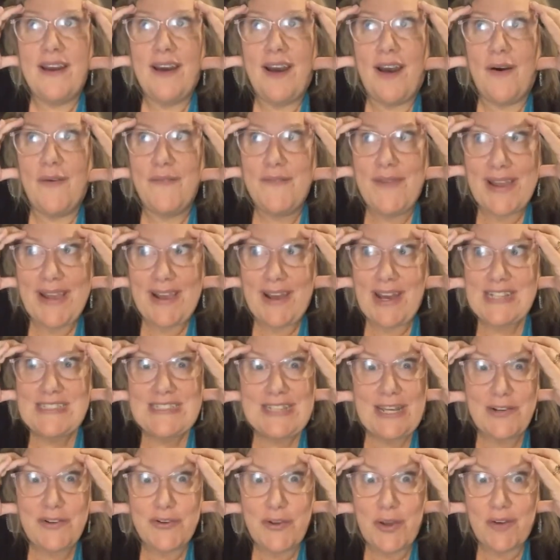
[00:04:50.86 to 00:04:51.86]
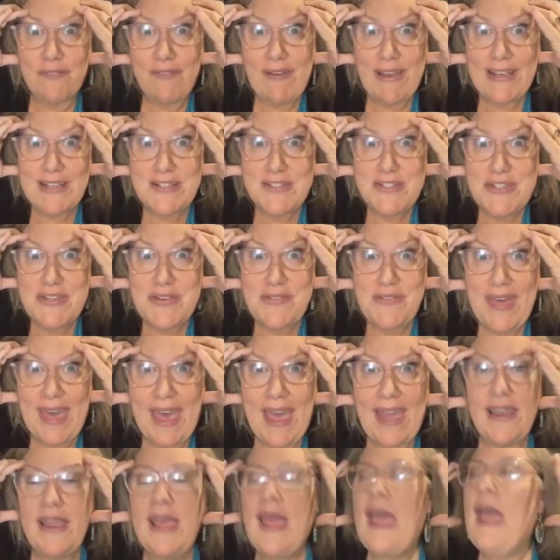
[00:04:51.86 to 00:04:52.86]
Oh my gosh, I don't know if I can do
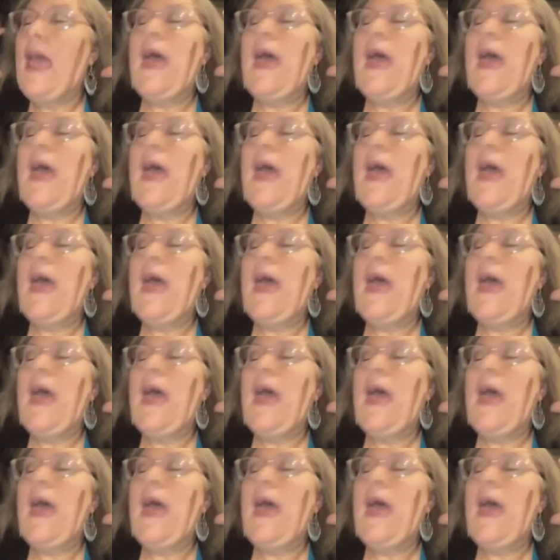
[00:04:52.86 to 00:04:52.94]
that.